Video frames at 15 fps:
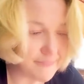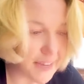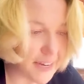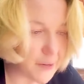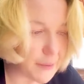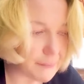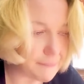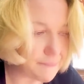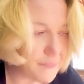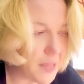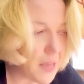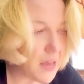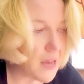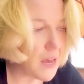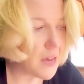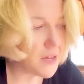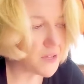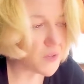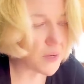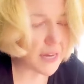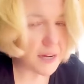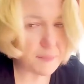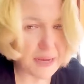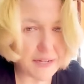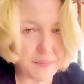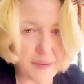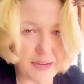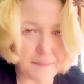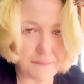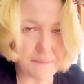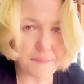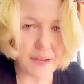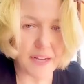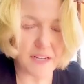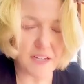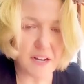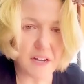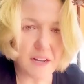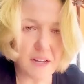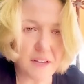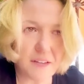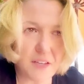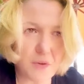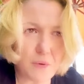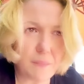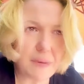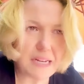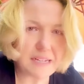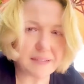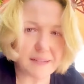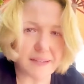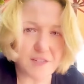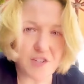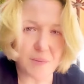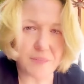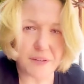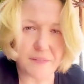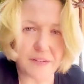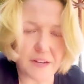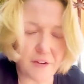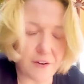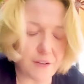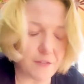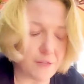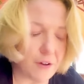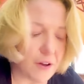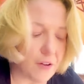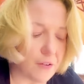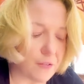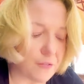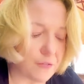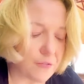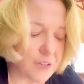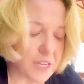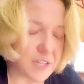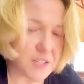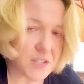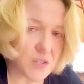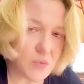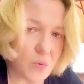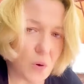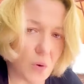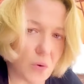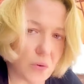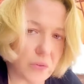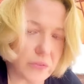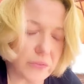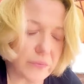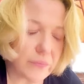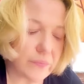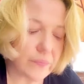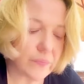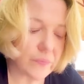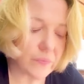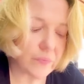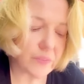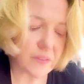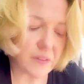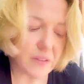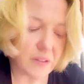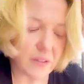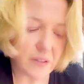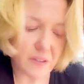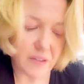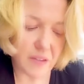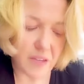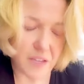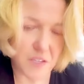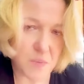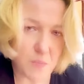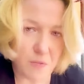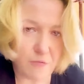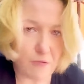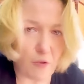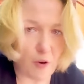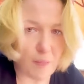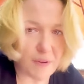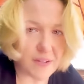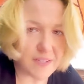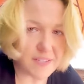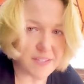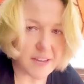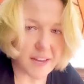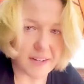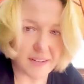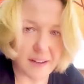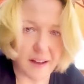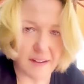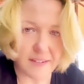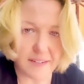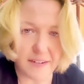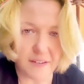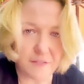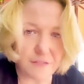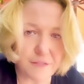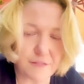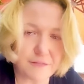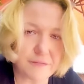Anyway, so he had a bad debate, and you immediately jumped on the narrative of he's too old, his performance, and cognitive.